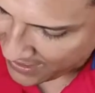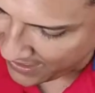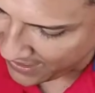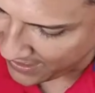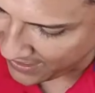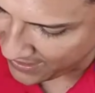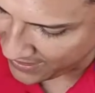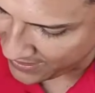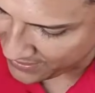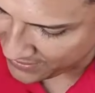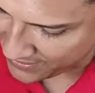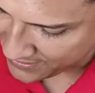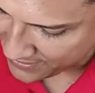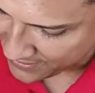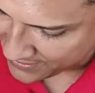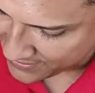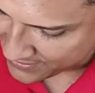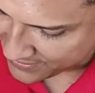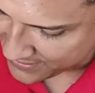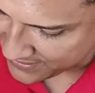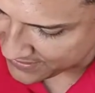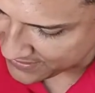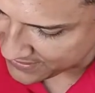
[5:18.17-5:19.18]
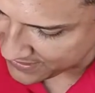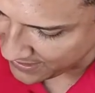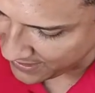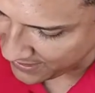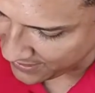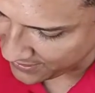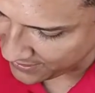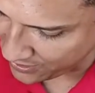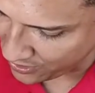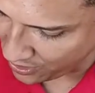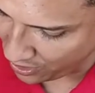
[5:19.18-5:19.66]
and
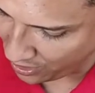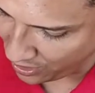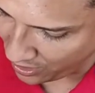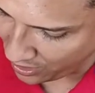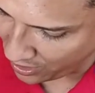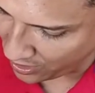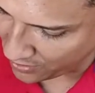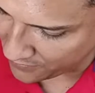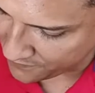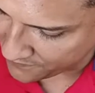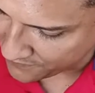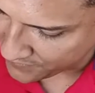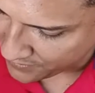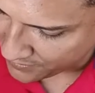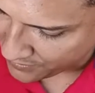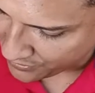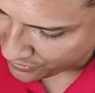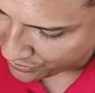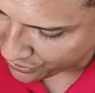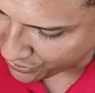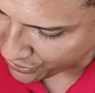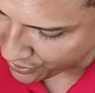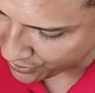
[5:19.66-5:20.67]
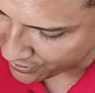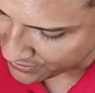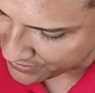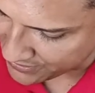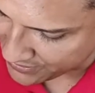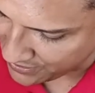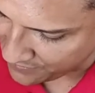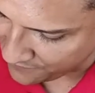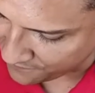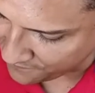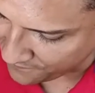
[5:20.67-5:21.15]
sine of
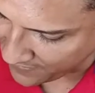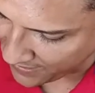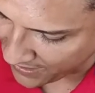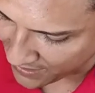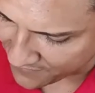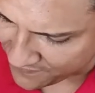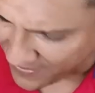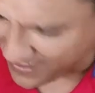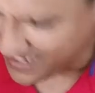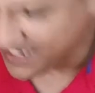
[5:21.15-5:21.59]
35.